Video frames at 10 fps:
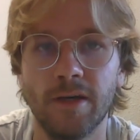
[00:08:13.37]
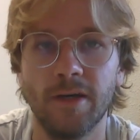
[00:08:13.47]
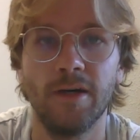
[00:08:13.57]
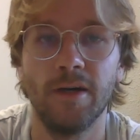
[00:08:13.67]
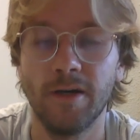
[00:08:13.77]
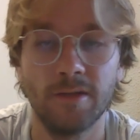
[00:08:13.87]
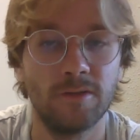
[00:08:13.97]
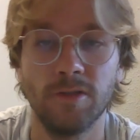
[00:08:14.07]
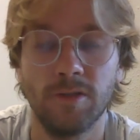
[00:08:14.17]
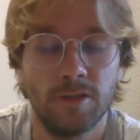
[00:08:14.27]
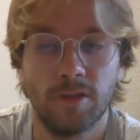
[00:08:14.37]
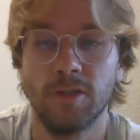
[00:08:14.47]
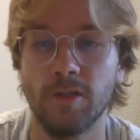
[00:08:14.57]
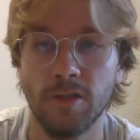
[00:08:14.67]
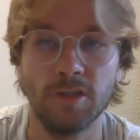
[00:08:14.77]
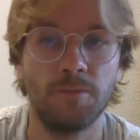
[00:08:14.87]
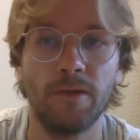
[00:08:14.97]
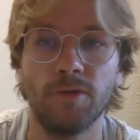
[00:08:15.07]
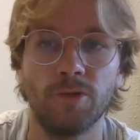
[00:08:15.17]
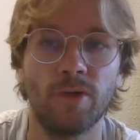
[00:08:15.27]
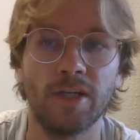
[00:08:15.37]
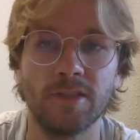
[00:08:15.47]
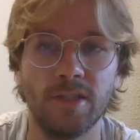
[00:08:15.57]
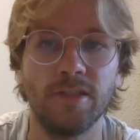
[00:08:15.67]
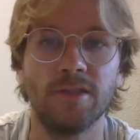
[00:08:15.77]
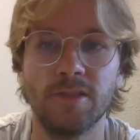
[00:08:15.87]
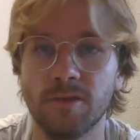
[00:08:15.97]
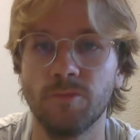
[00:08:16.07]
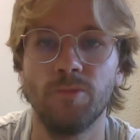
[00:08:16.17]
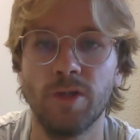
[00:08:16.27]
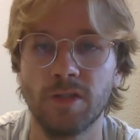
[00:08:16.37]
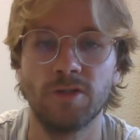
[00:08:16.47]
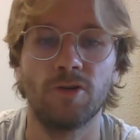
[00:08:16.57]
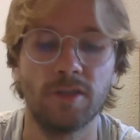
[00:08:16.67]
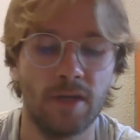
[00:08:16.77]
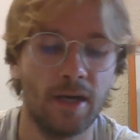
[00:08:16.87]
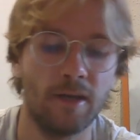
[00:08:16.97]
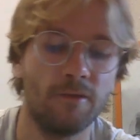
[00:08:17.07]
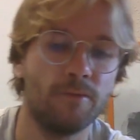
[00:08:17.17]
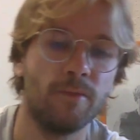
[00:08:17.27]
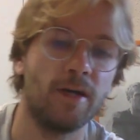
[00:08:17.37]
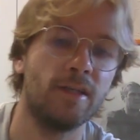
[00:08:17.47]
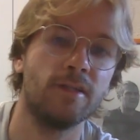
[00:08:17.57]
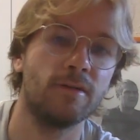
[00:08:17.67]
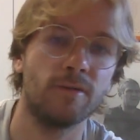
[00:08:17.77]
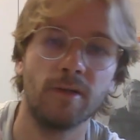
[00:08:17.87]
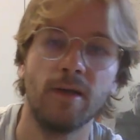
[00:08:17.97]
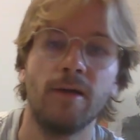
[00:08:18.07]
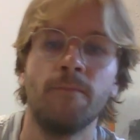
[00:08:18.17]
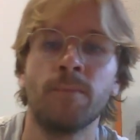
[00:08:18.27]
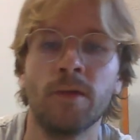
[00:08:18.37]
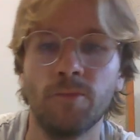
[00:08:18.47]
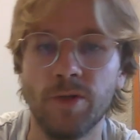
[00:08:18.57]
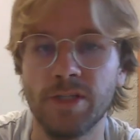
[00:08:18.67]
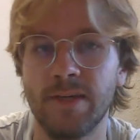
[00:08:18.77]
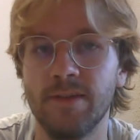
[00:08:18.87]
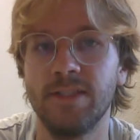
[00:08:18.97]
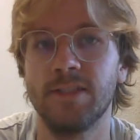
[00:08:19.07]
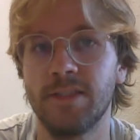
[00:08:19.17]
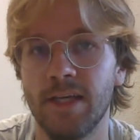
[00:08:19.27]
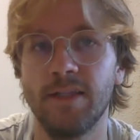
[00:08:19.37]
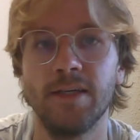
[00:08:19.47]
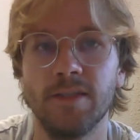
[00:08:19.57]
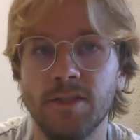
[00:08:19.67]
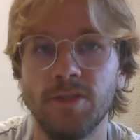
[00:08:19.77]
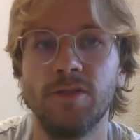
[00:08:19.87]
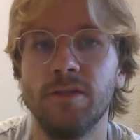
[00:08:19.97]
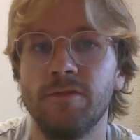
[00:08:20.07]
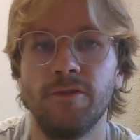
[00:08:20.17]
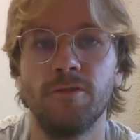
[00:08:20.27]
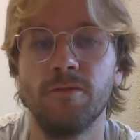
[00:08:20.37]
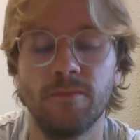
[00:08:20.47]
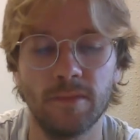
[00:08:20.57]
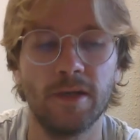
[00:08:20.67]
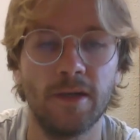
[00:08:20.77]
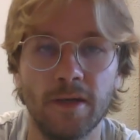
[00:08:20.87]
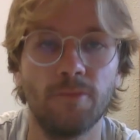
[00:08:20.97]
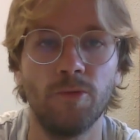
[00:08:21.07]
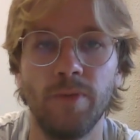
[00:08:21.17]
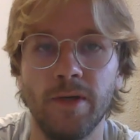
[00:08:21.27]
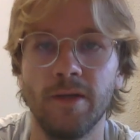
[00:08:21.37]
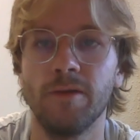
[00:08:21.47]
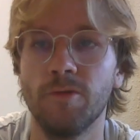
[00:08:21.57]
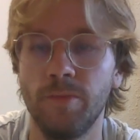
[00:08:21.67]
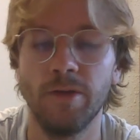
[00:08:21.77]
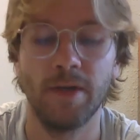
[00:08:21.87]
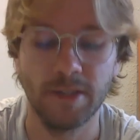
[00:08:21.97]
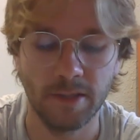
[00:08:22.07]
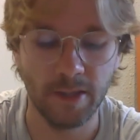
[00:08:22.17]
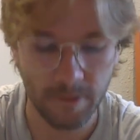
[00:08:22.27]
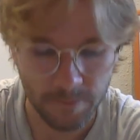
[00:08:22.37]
To just be able to write scenes with the songs that I love in mind and with a 70s aesthetic and shoot it in film would be amazing. Yeah.